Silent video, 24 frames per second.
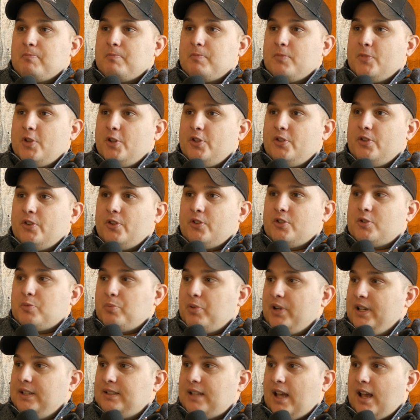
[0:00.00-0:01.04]
you use
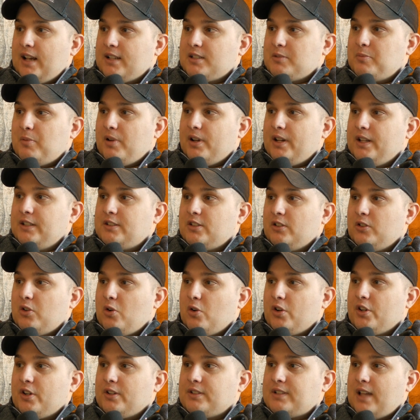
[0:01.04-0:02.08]
pre-tax money to
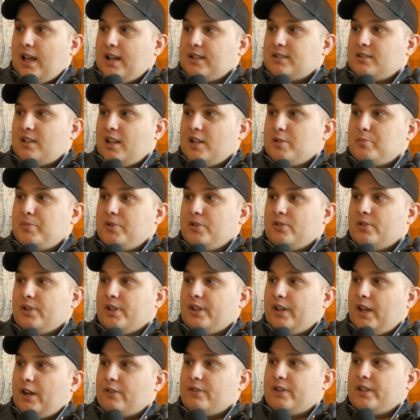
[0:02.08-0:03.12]
lower your tax
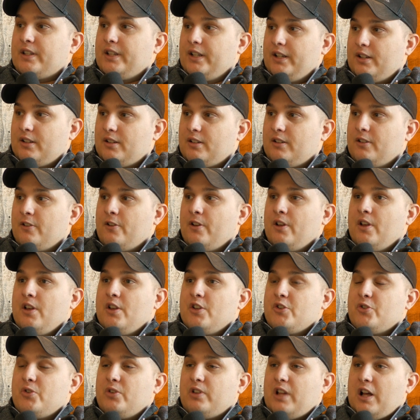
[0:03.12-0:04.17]
liability every year.
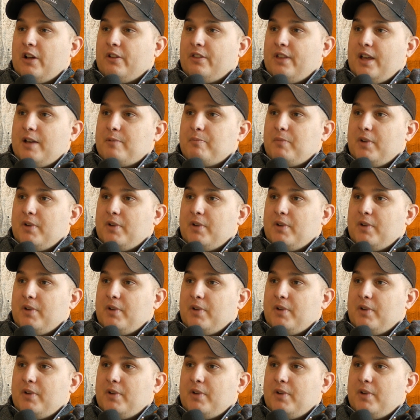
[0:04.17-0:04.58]
You allow that